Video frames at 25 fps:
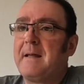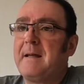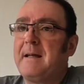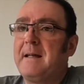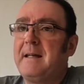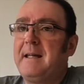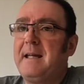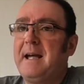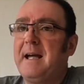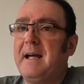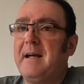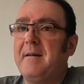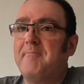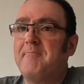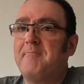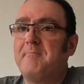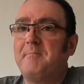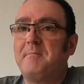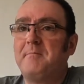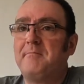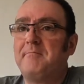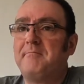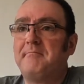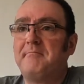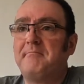yeah,
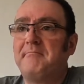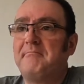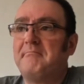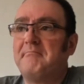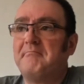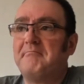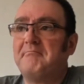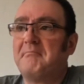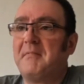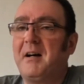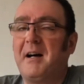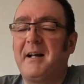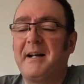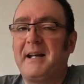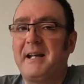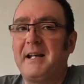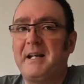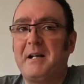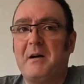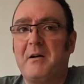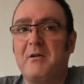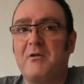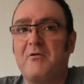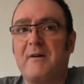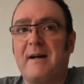I didn't
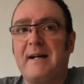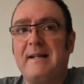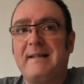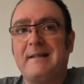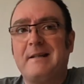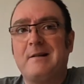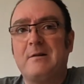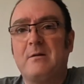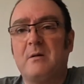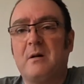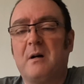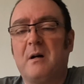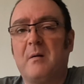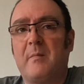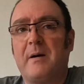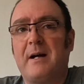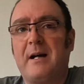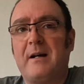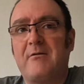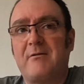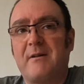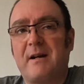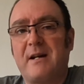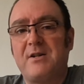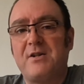know a great deal
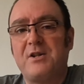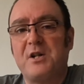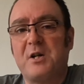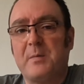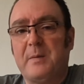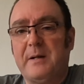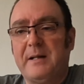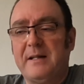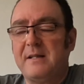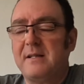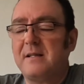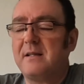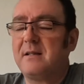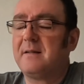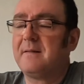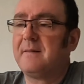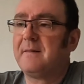about crash helmets.